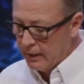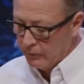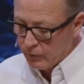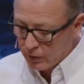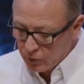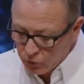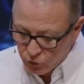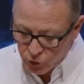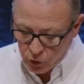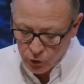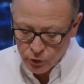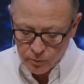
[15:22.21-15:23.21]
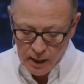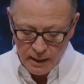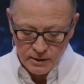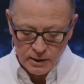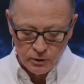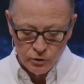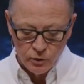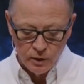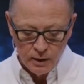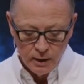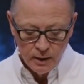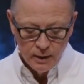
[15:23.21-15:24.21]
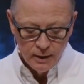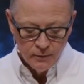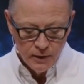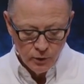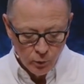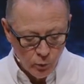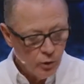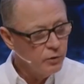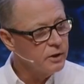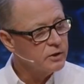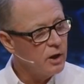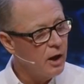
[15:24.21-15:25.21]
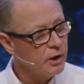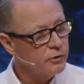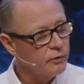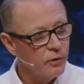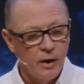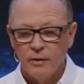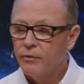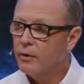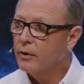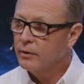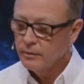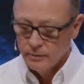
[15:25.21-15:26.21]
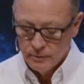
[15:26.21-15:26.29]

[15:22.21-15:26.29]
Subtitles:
And if the church buys into it, then the world is lost forever.